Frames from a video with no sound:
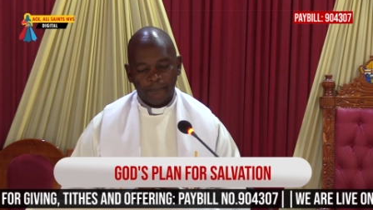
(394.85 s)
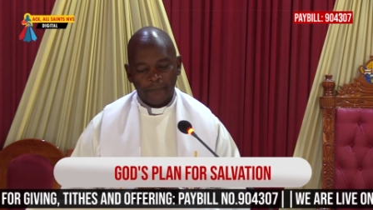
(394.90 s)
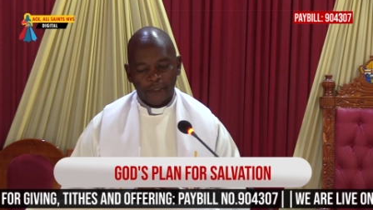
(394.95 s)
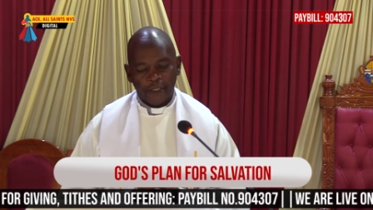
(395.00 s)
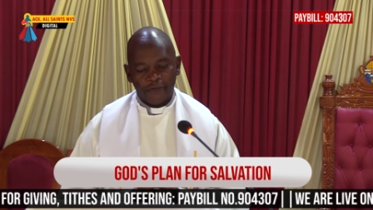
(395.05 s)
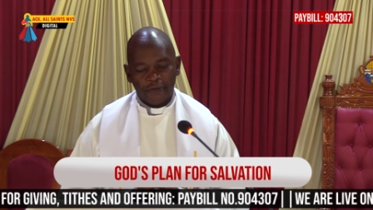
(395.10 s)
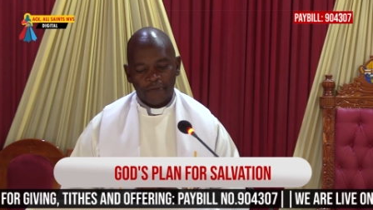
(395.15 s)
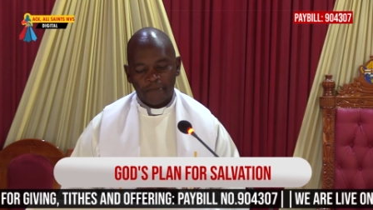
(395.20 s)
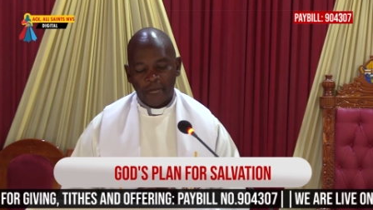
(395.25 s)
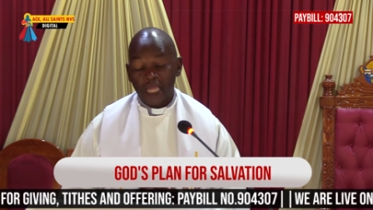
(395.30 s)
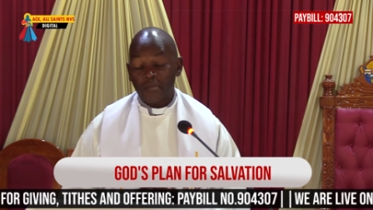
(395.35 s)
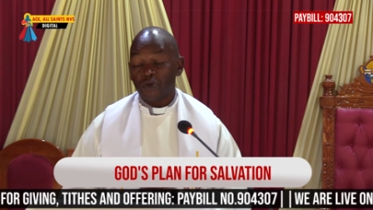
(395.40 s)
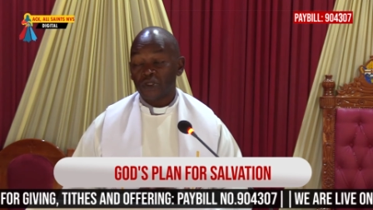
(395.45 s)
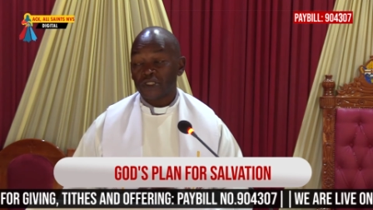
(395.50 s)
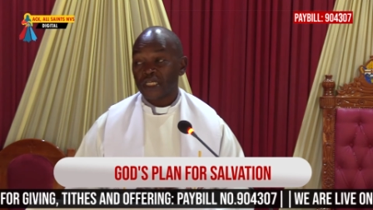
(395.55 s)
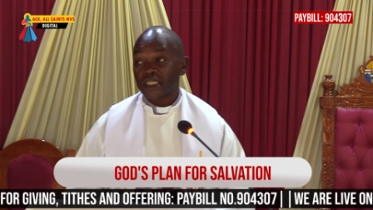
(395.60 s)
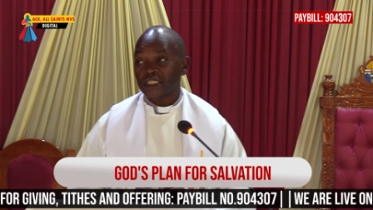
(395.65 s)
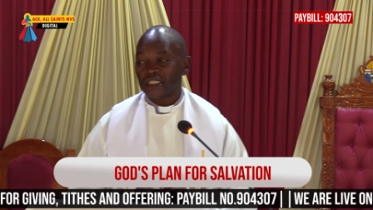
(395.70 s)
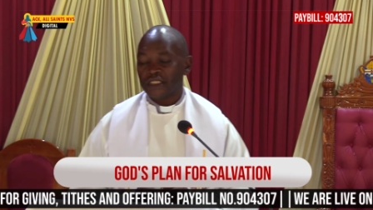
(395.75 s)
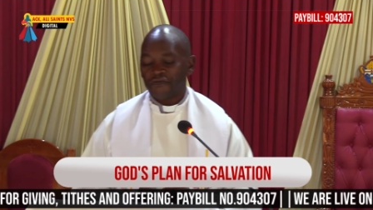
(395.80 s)
And the Bible
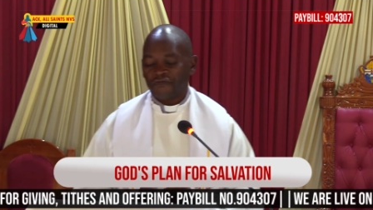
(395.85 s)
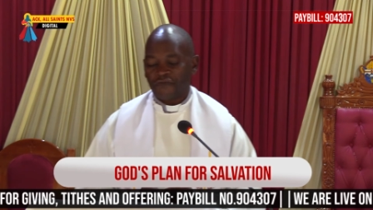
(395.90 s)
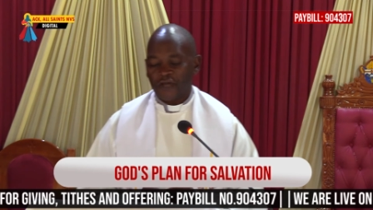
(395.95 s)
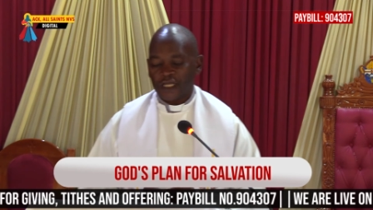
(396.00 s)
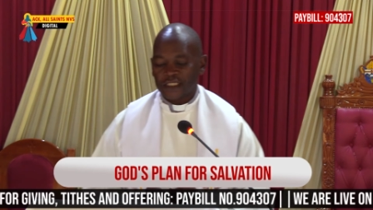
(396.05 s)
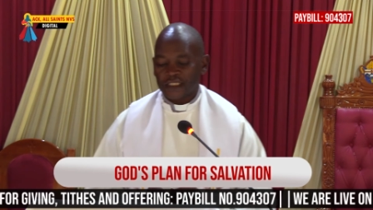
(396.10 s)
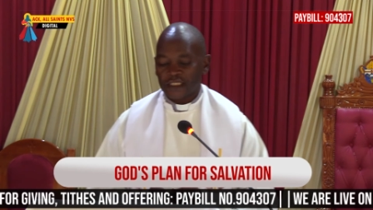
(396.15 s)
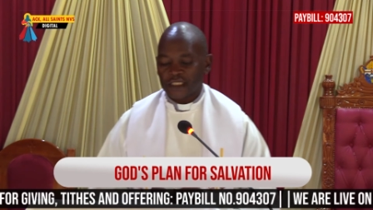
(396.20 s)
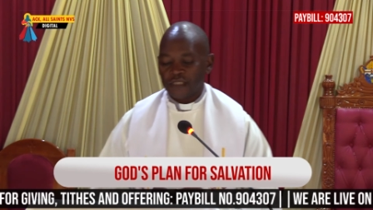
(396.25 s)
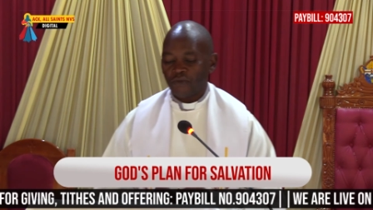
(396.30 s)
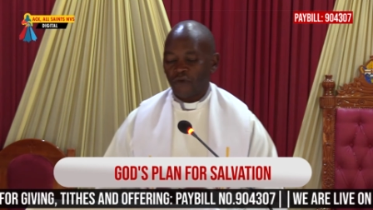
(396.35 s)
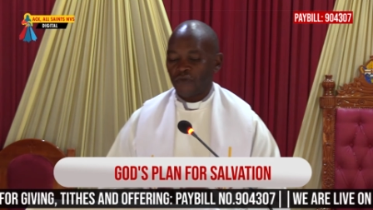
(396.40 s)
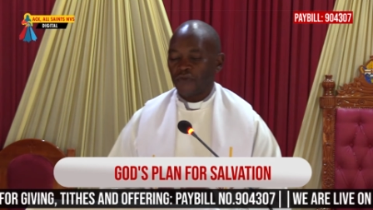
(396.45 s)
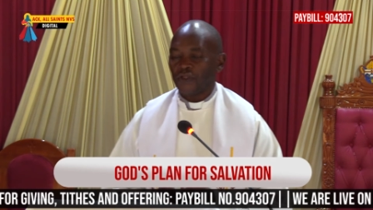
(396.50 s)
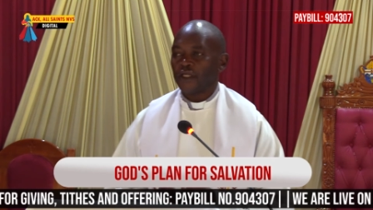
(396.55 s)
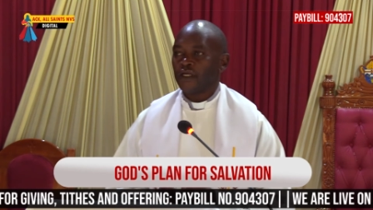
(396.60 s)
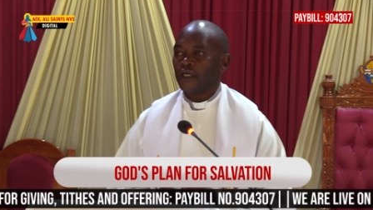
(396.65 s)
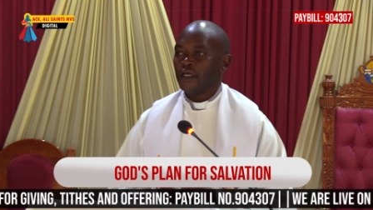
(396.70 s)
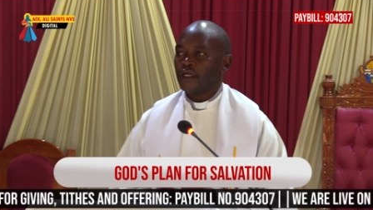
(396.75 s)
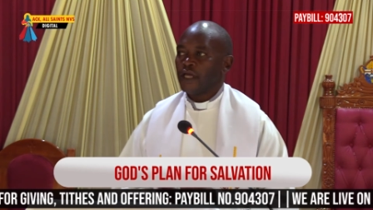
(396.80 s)
says in First
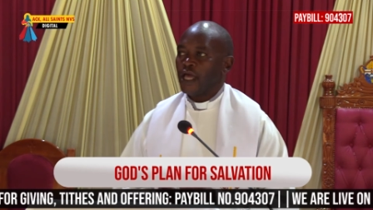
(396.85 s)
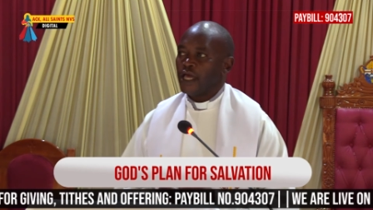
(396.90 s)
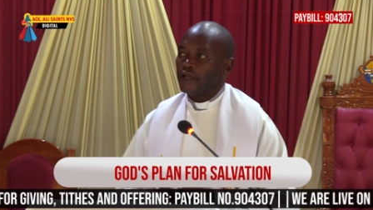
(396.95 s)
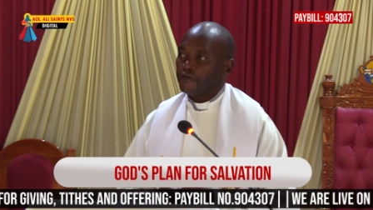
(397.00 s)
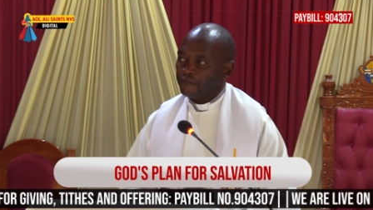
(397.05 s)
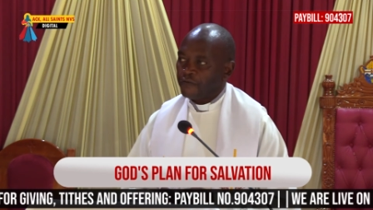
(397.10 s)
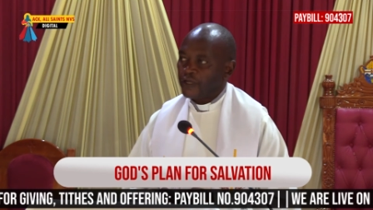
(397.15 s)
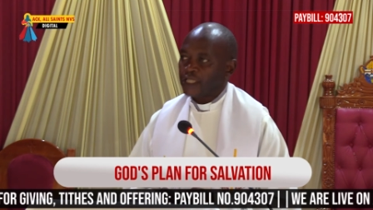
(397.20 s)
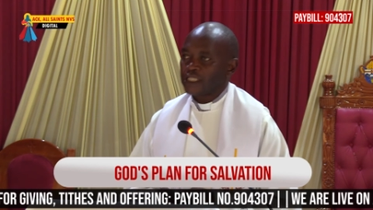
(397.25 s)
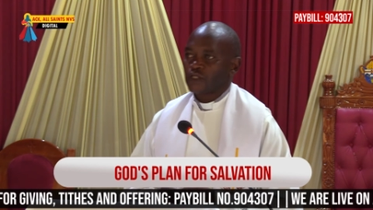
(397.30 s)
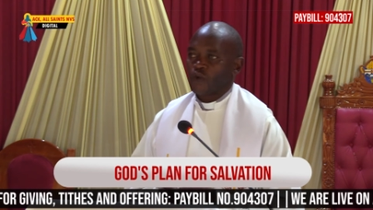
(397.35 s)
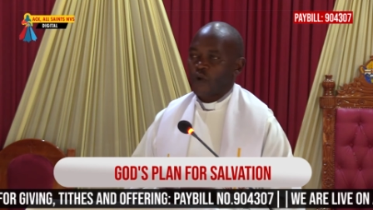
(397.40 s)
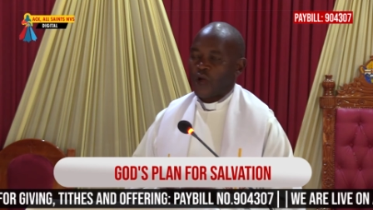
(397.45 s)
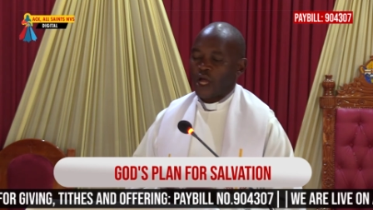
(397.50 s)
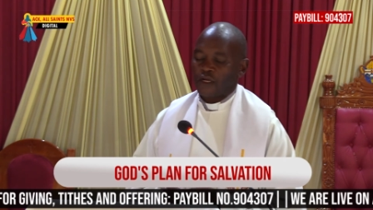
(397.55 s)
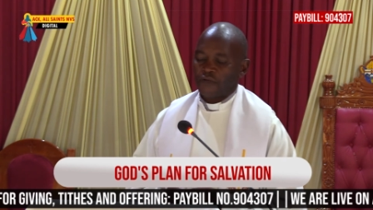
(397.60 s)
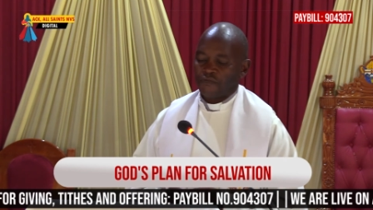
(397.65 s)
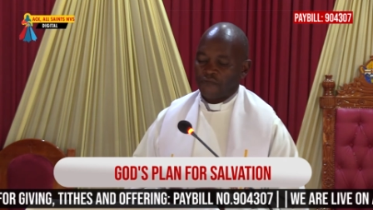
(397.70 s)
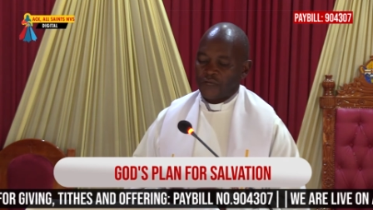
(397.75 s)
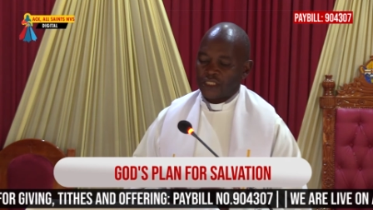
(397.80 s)
Timothy, in First
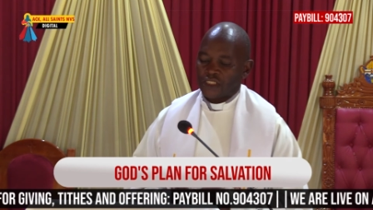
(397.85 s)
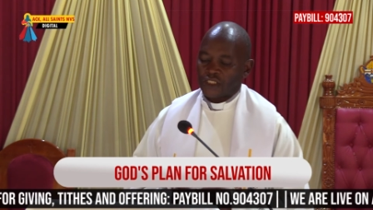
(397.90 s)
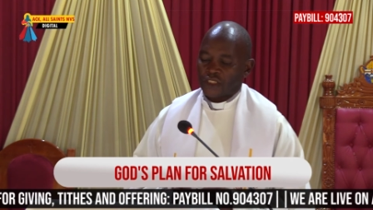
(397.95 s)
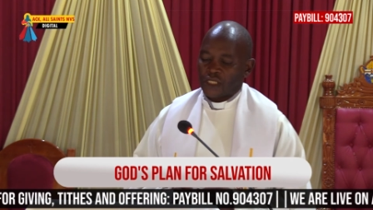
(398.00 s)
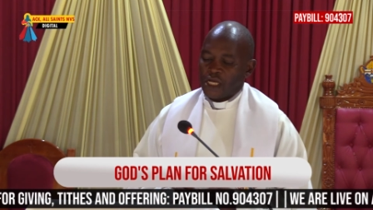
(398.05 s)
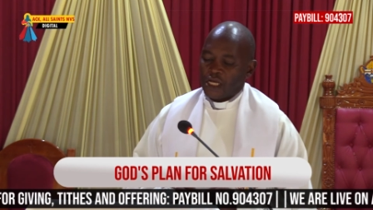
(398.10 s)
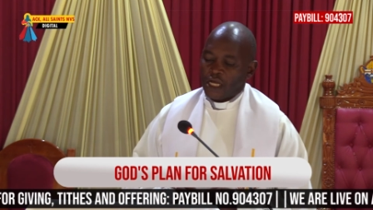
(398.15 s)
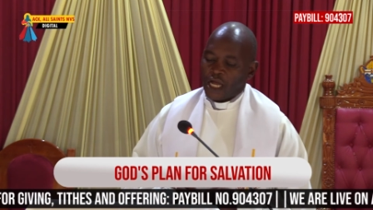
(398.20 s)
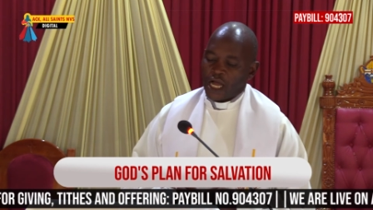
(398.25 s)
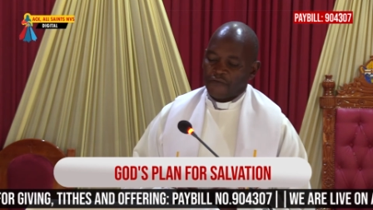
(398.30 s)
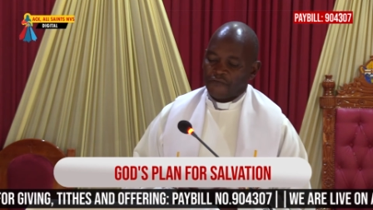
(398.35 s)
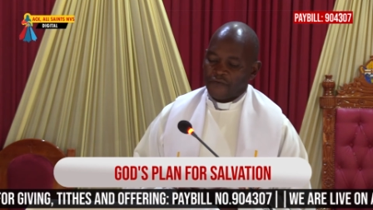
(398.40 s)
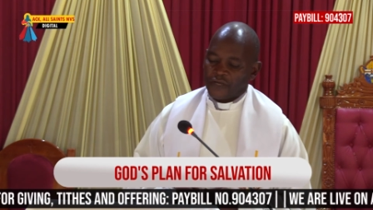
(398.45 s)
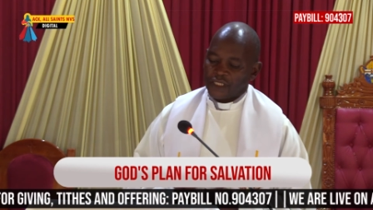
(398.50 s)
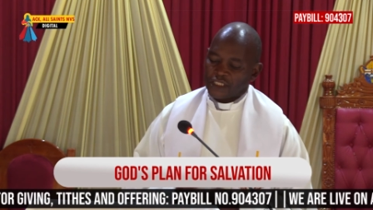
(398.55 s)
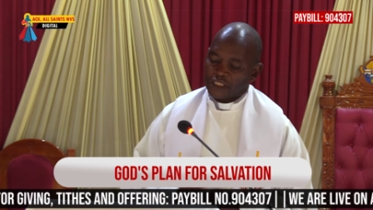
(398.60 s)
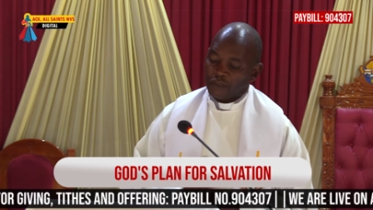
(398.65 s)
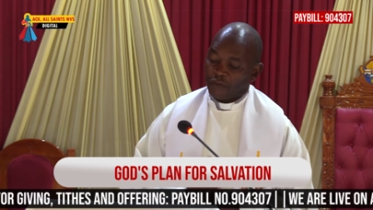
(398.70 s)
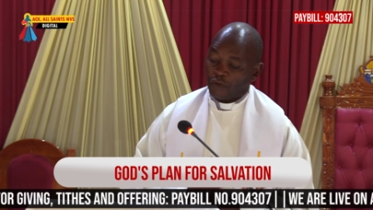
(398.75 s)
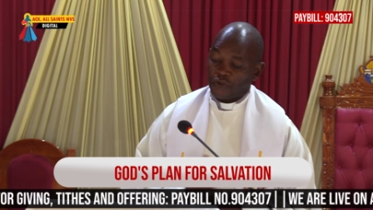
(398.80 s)
1, verse, uh, 1
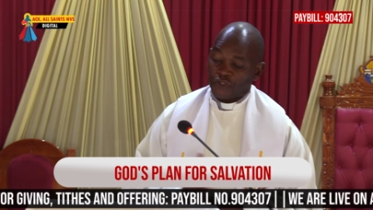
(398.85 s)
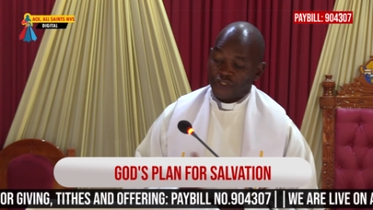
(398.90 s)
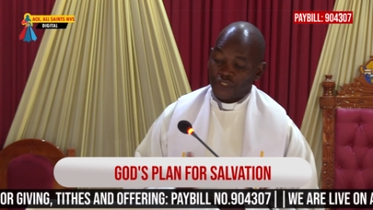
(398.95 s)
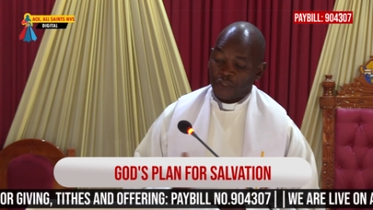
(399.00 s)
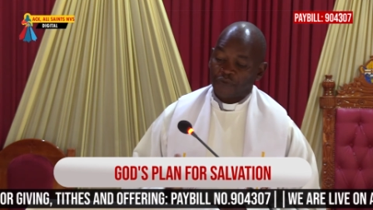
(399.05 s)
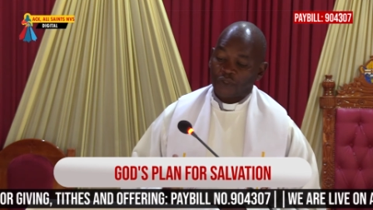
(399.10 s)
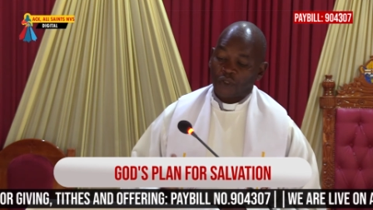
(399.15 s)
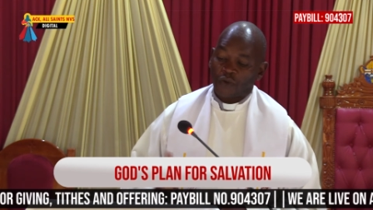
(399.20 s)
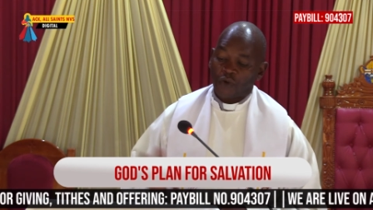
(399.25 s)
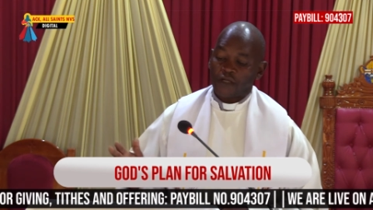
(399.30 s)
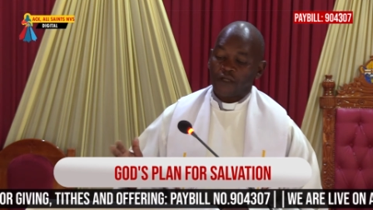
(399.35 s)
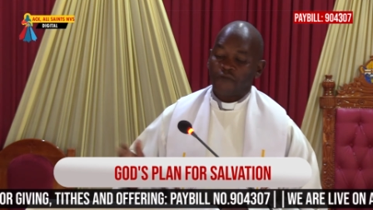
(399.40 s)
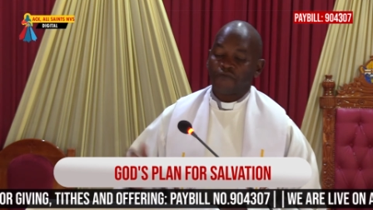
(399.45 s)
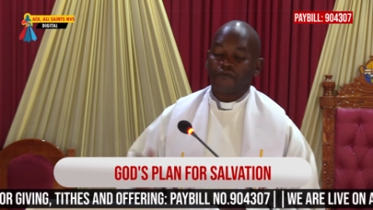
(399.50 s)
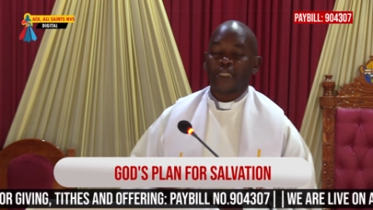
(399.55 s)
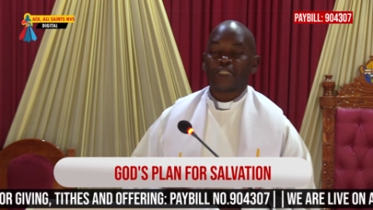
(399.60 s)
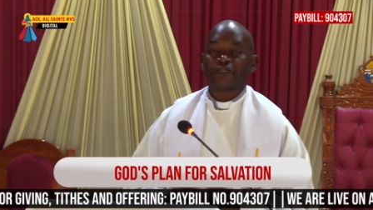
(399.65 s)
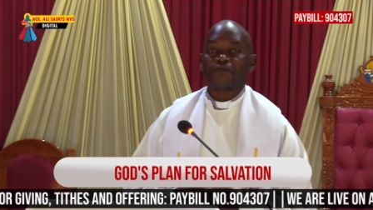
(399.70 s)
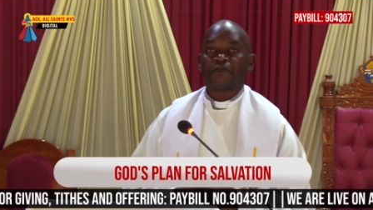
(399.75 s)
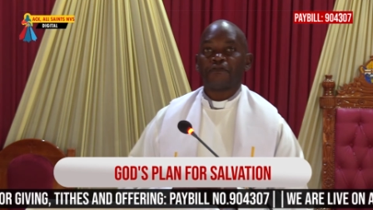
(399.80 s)
Timothy chapter 1 and
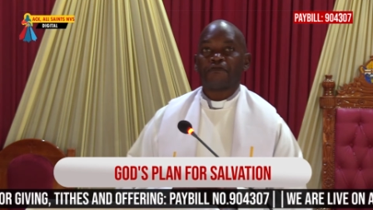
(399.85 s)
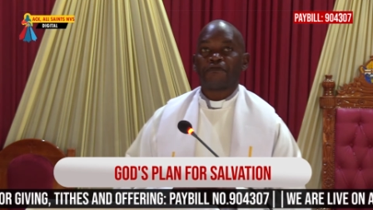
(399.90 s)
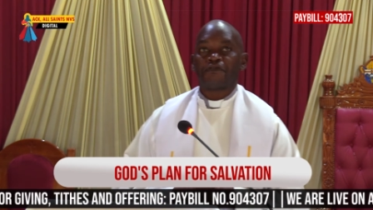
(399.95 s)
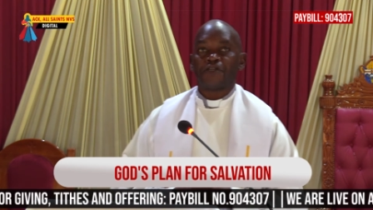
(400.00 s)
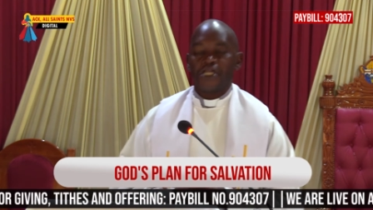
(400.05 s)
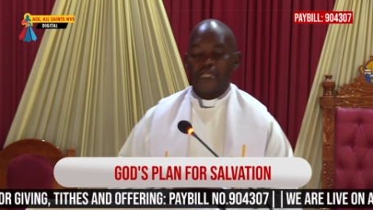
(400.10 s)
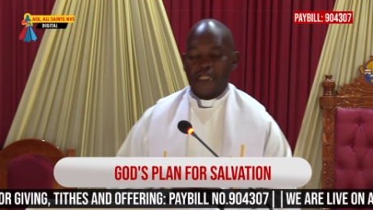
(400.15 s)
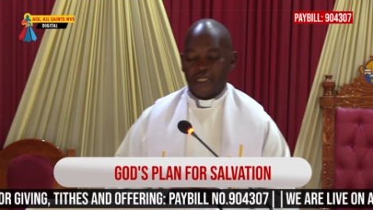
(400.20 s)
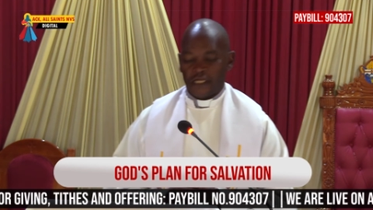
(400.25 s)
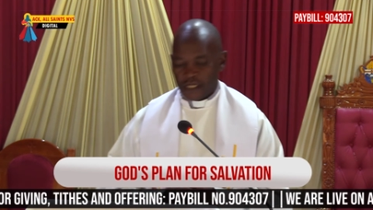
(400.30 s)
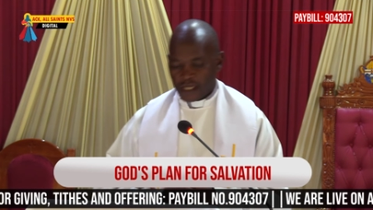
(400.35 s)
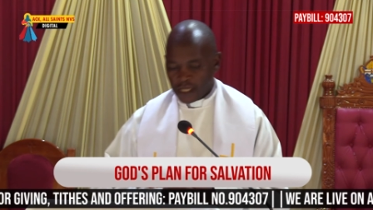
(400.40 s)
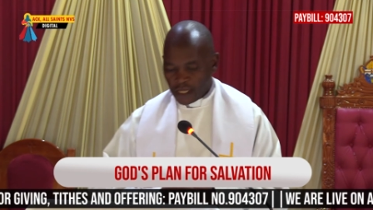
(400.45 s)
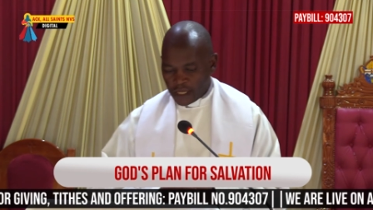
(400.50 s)
verse 15,